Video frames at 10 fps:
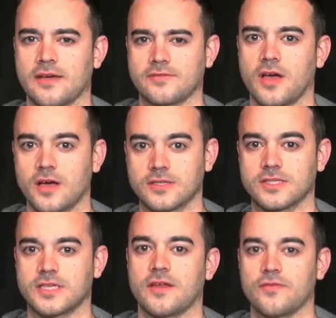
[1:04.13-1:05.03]
left
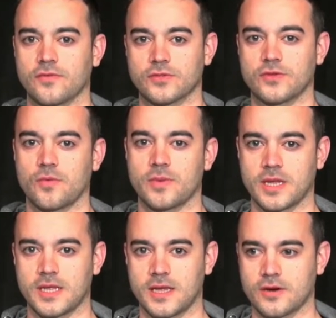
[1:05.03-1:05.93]
unsaid for so
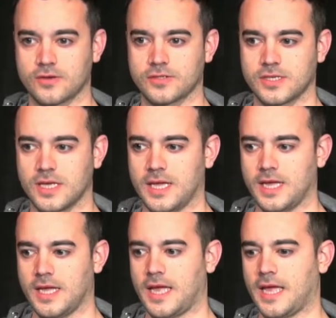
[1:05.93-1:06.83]
many years
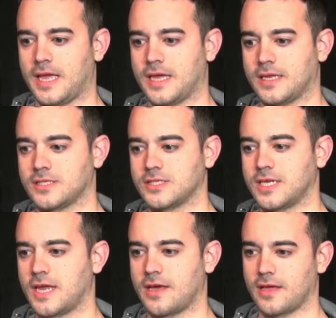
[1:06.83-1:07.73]
and
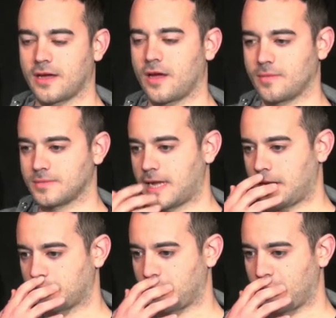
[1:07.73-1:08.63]
see how that comes
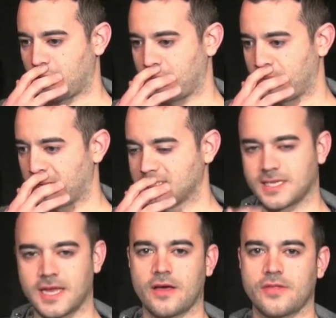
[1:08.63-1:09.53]
out, and
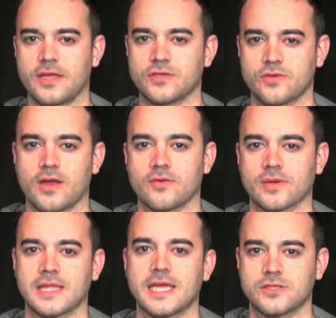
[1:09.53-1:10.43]
see how they try to
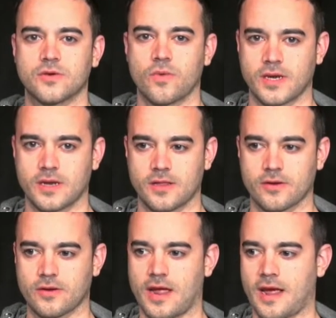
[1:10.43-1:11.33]
relate to one
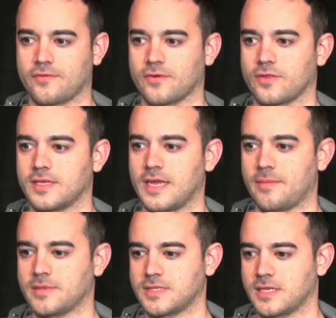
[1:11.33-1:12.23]
another after the
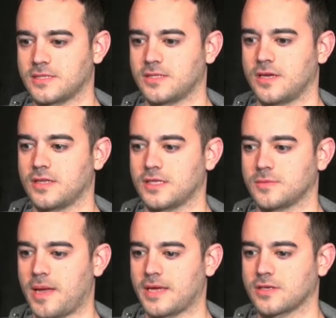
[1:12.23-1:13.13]
damage that is done these
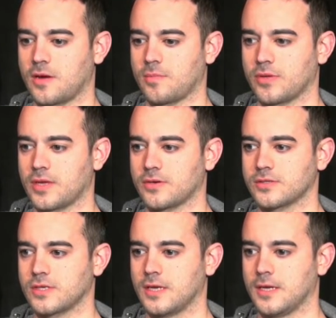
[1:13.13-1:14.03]
past couple of
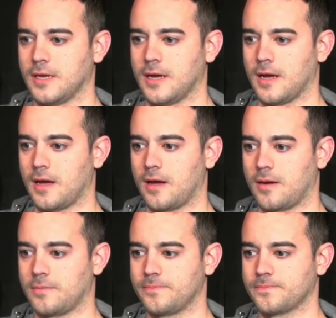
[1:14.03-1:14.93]
years.
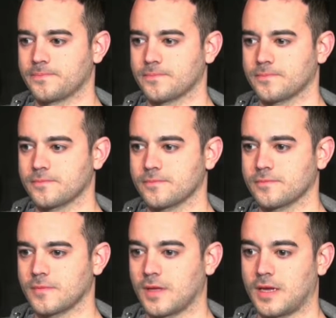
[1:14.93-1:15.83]

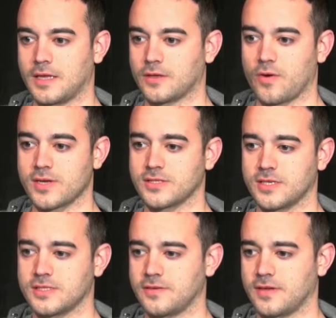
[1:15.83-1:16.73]
And the question
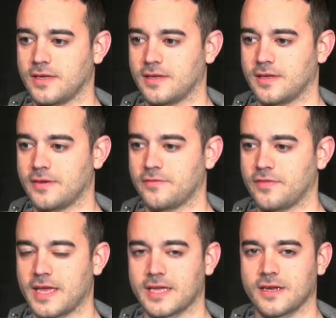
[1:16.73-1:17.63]
is if
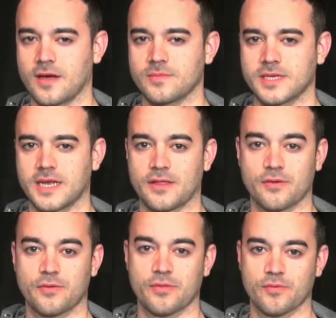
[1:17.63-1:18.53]
they can come
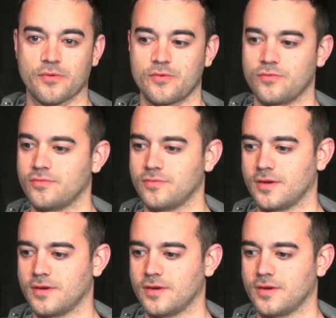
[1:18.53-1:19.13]
together through